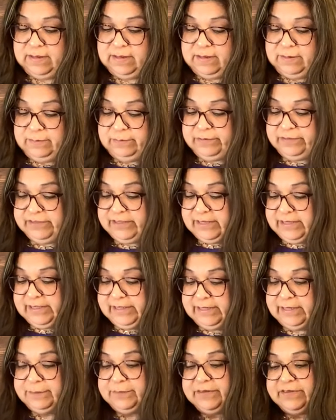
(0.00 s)
Just gonna
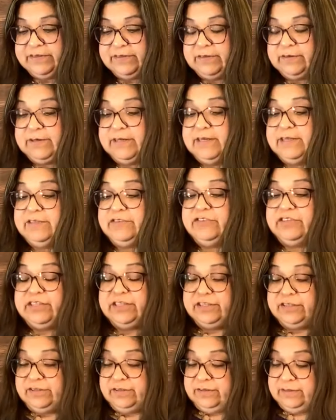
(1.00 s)
clean up this little edge
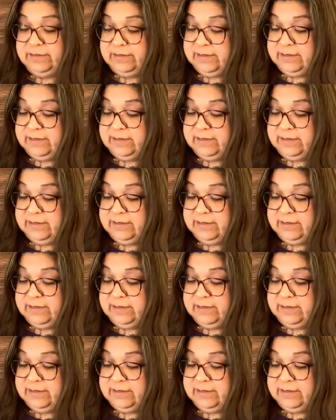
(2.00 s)
here.